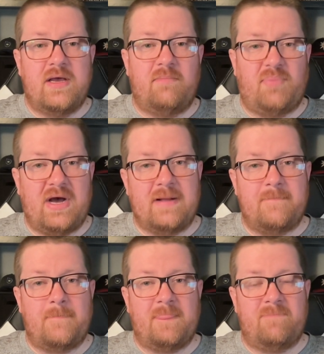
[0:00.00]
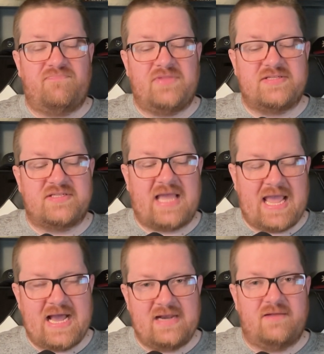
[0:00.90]
But this
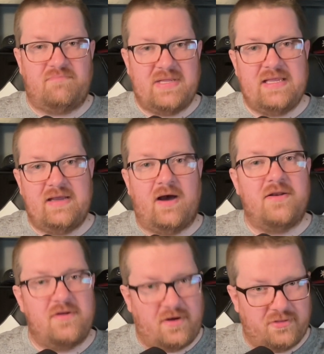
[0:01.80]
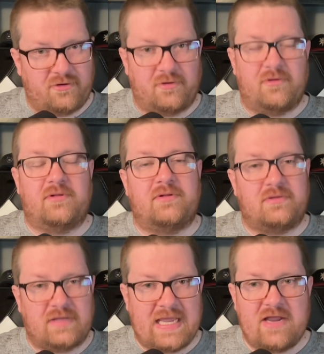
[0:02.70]
can be another
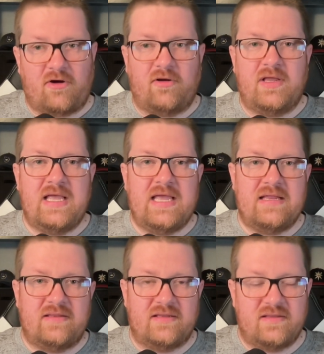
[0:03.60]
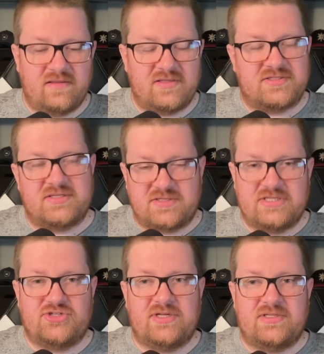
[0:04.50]
layer in this
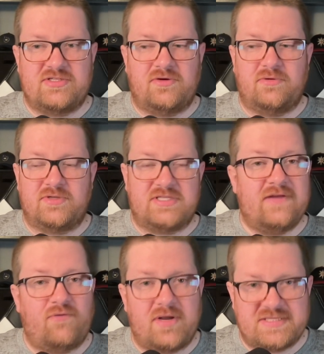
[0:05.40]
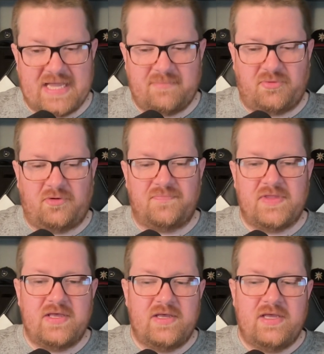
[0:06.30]
decision. So say, for example,
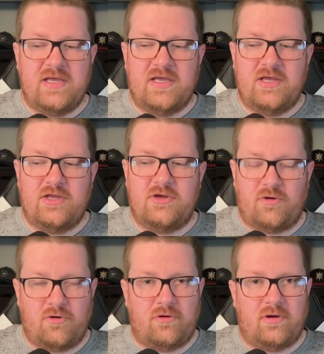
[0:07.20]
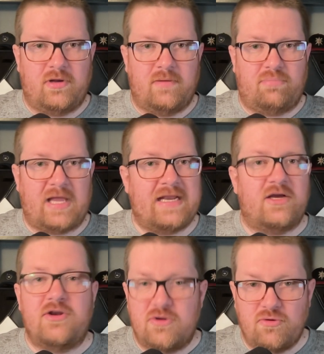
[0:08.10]
you're planning
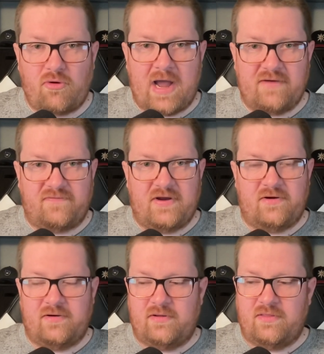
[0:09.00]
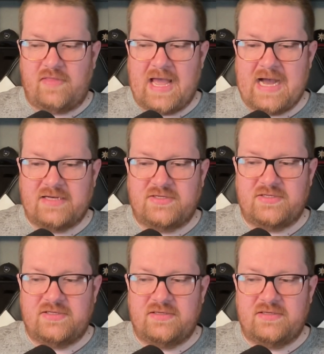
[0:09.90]
a new craft fair that